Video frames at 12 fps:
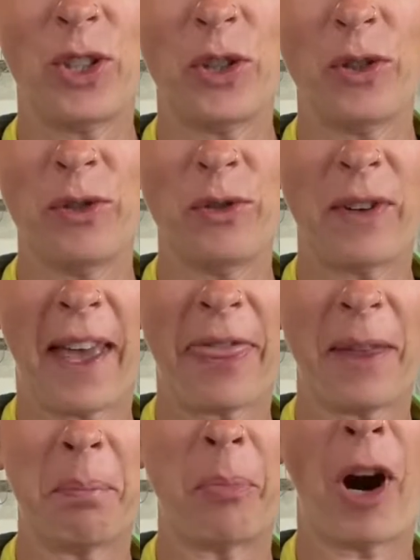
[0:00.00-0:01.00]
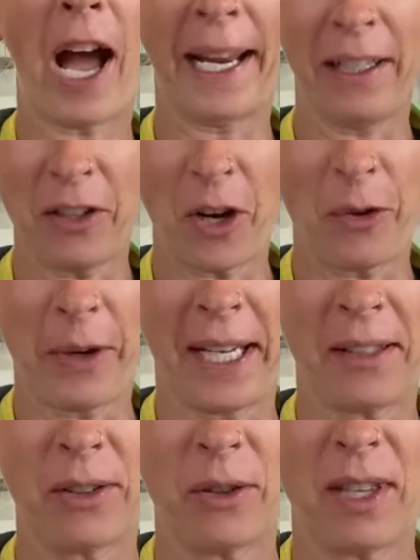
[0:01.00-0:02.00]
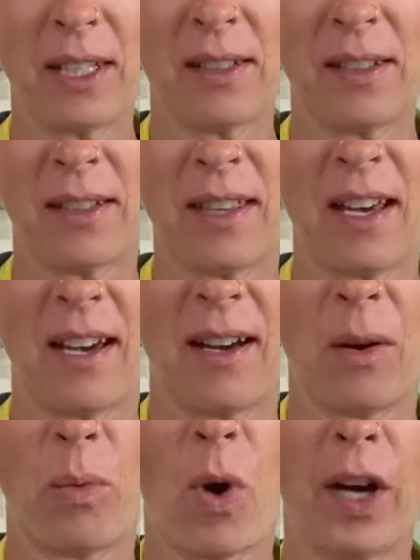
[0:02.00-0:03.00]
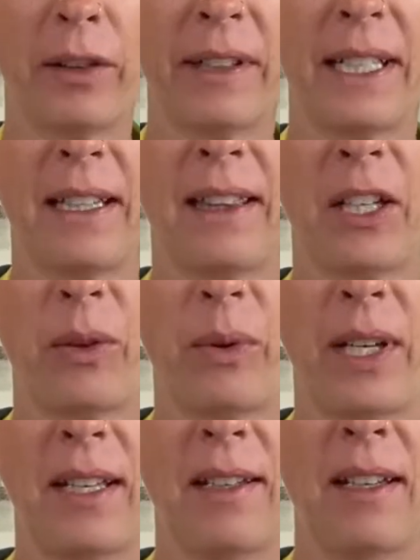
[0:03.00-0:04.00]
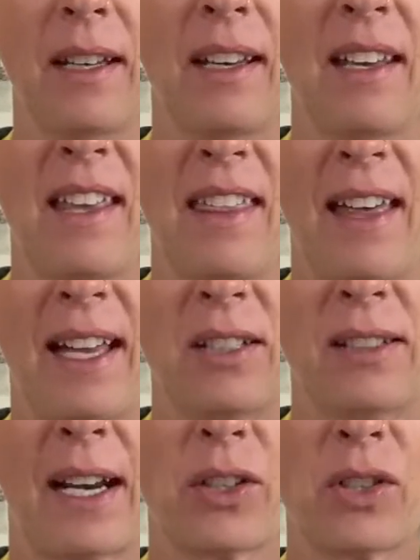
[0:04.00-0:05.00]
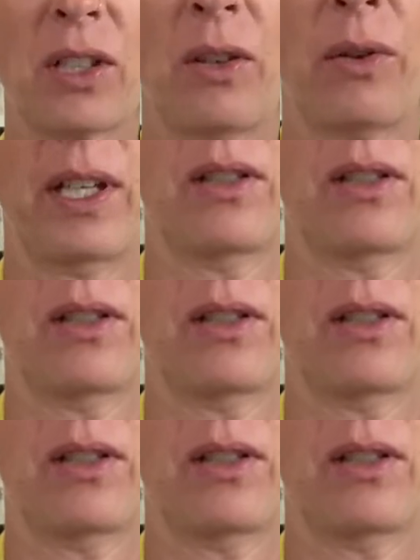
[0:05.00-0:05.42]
to get the brine going. So this is the watery liquid that is actually going